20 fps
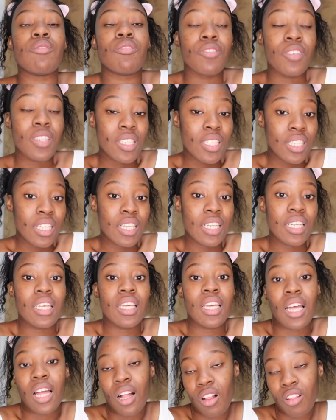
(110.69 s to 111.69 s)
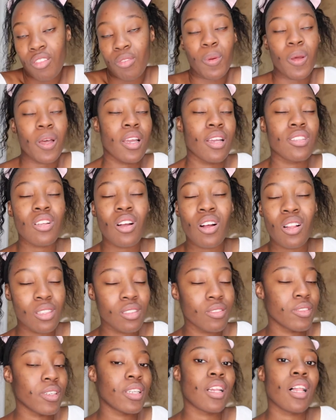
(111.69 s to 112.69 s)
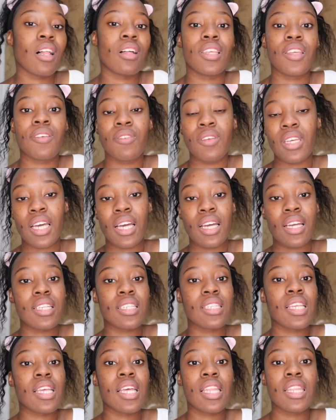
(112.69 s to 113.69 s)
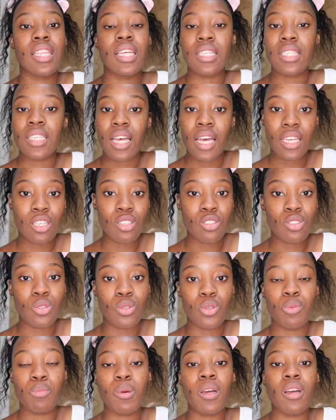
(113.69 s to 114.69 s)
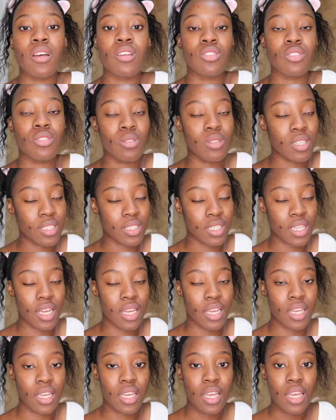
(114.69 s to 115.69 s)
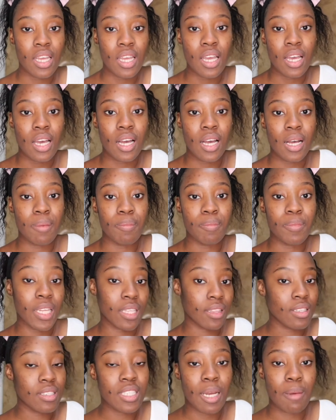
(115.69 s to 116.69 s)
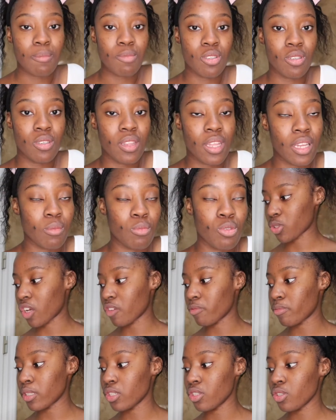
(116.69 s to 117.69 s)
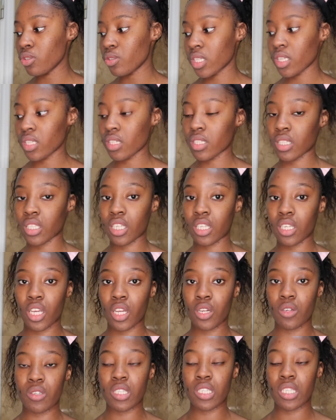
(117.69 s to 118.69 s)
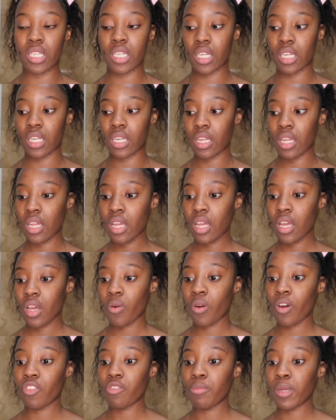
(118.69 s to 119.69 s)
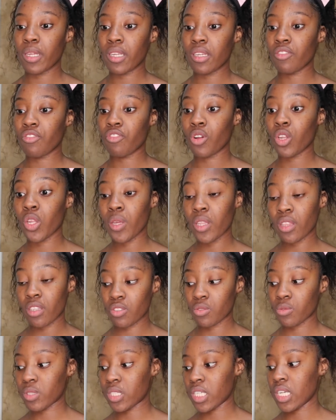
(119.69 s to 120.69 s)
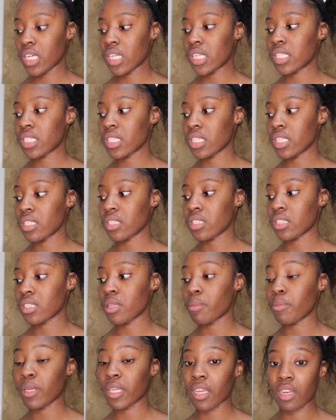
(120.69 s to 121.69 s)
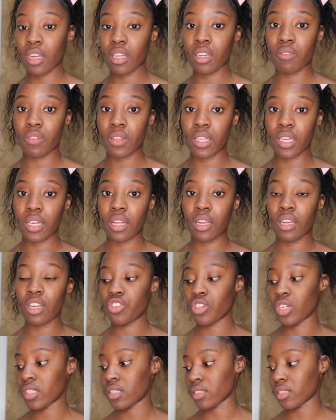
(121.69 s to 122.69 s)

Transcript: physically, health-wise, all of it. I'll give you guys the entire scoop as soon as I get the time to do that. So I've been using the skincare routine, or I've been following this routine since the beginning of the year, literally